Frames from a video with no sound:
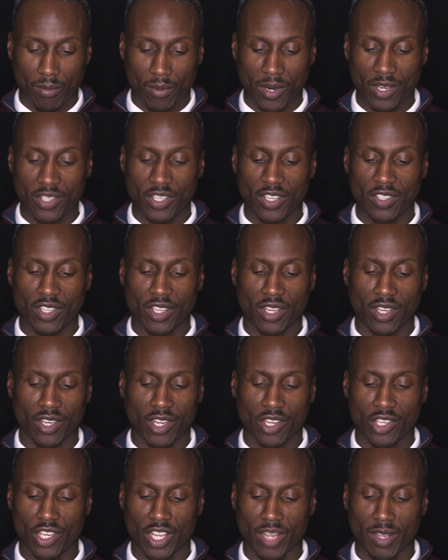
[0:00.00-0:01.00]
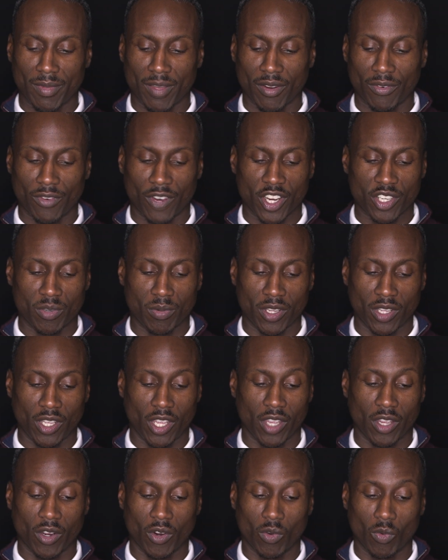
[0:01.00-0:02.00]
Preseason conditioning in my freshman
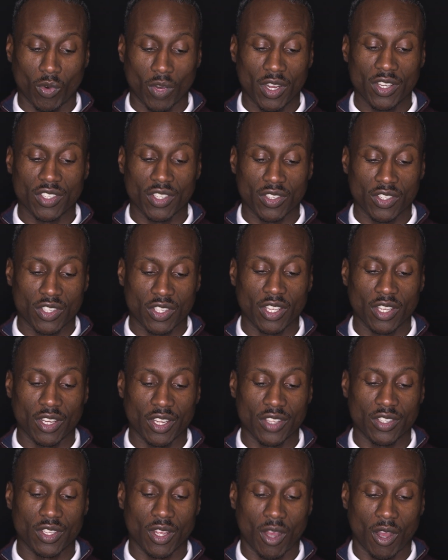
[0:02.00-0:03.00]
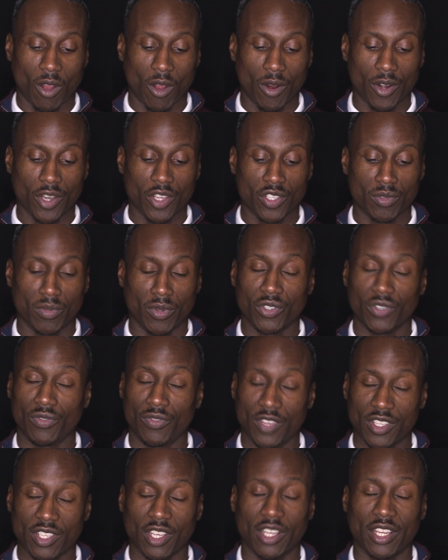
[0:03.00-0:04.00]
year was and still is the hardest, most
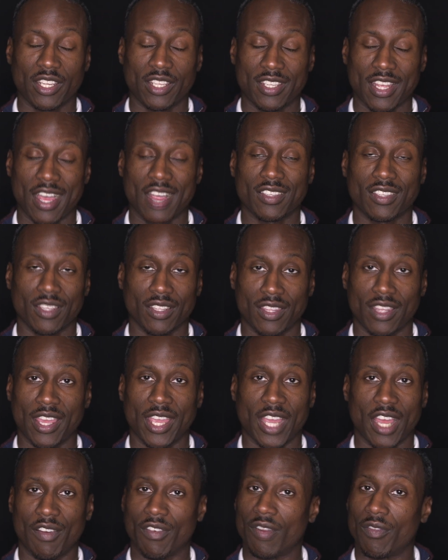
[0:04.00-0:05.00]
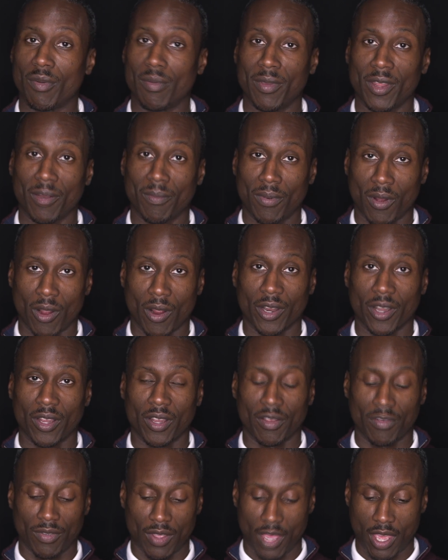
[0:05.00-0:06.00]
physically taxing thing I've ever been a part
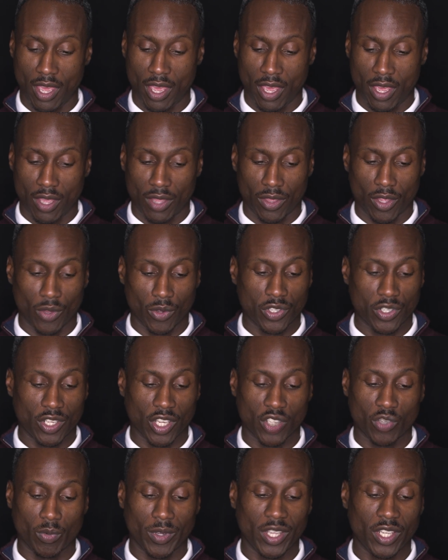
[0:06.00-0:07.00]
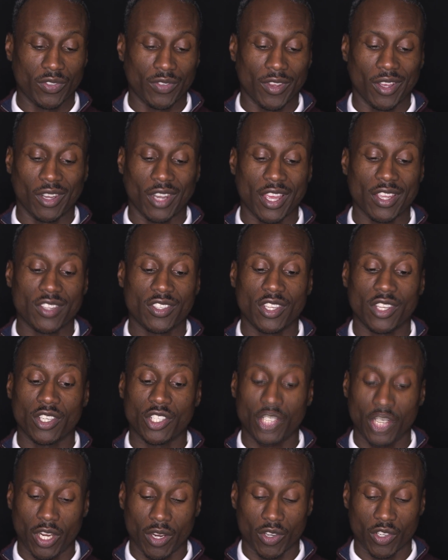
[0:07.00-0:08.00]
of. Those 6 weeks felt like
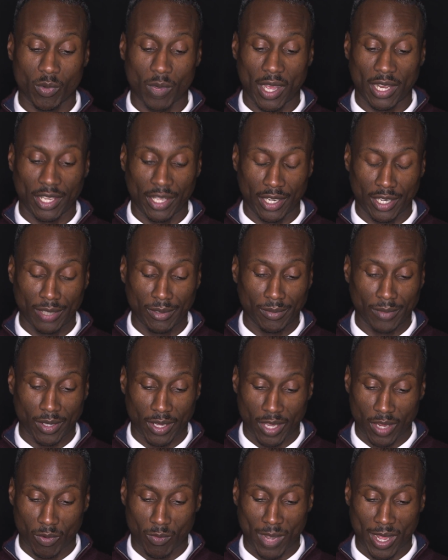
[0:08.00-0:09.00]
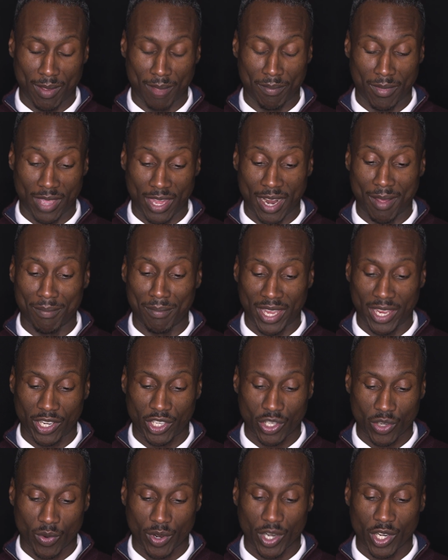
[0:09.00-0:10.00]
6 years while in it, and I
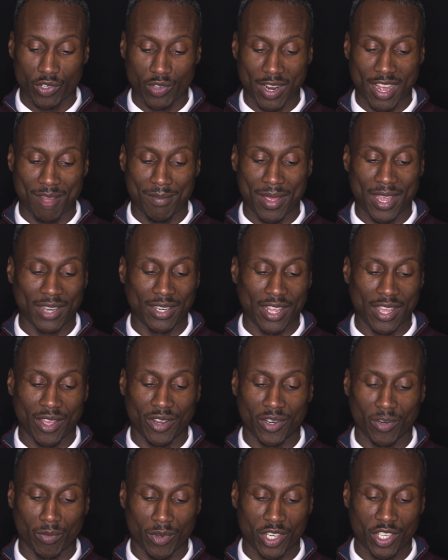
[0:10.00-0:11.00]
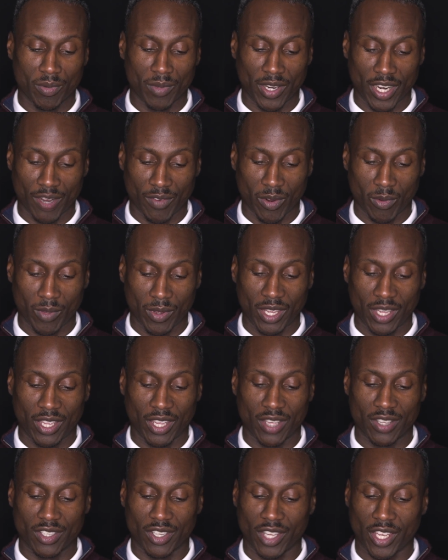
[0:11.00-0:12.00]
made sure to drive back down to Richmond every
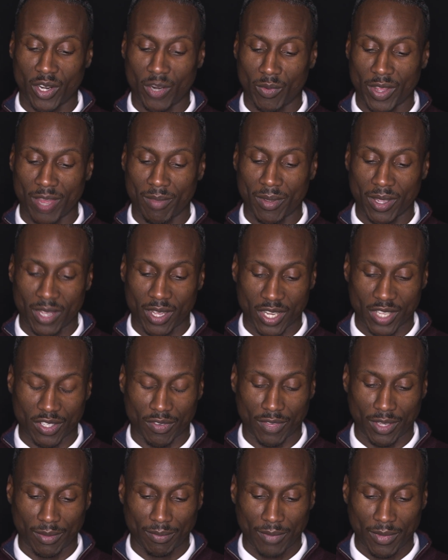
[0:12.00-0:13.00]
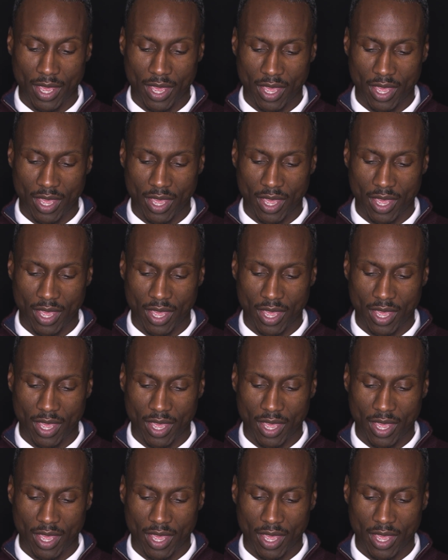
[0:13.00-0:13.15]
weekend to get away because of it.